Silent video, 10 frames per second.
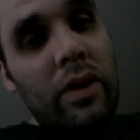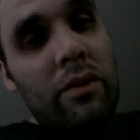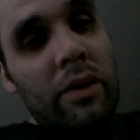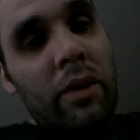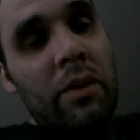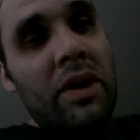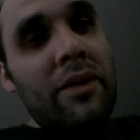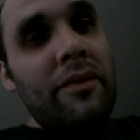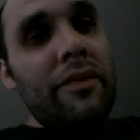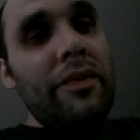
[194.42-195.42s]
well, I
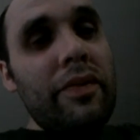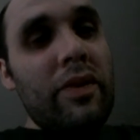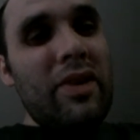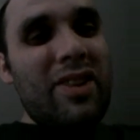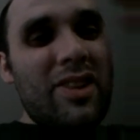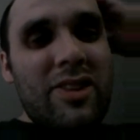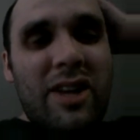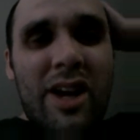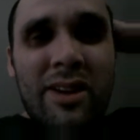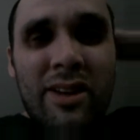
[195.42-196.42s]
mean,
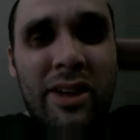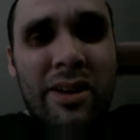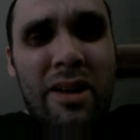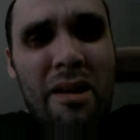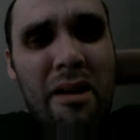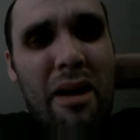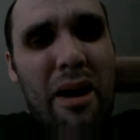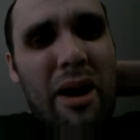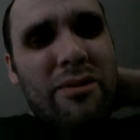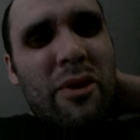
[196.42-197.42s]
technically,
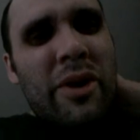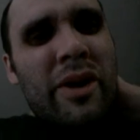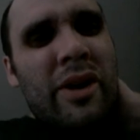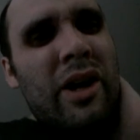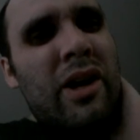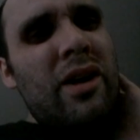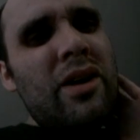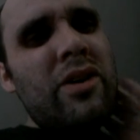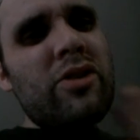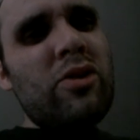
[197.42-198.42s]
I voted in like
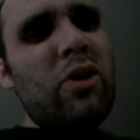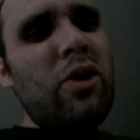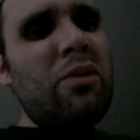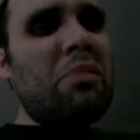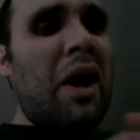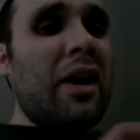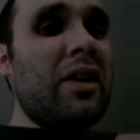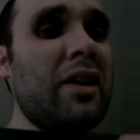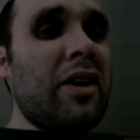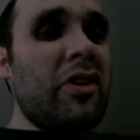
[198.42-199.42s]
a school
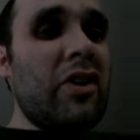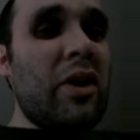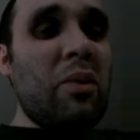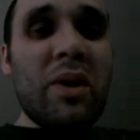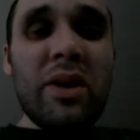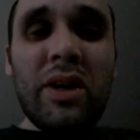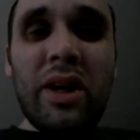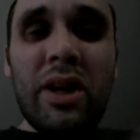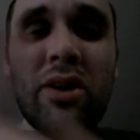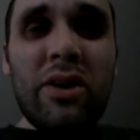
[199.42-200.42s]
mock election at 1
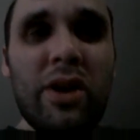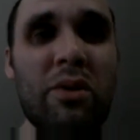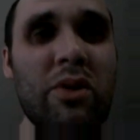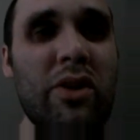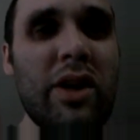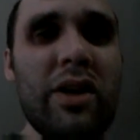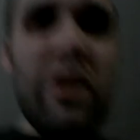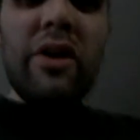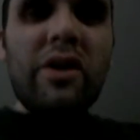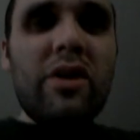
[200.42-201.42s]
year. That was like
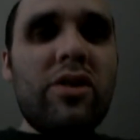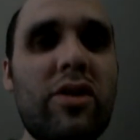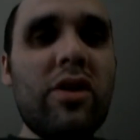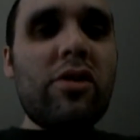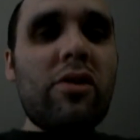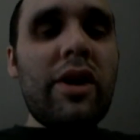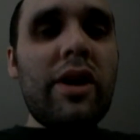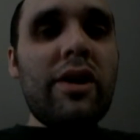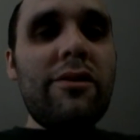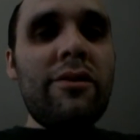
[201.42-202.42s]
sixth
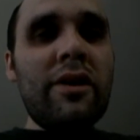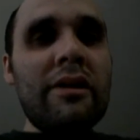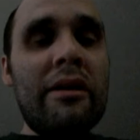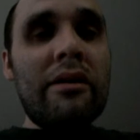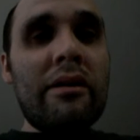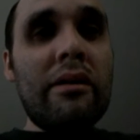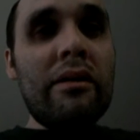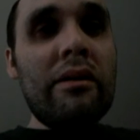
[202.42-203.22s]
grade, I think,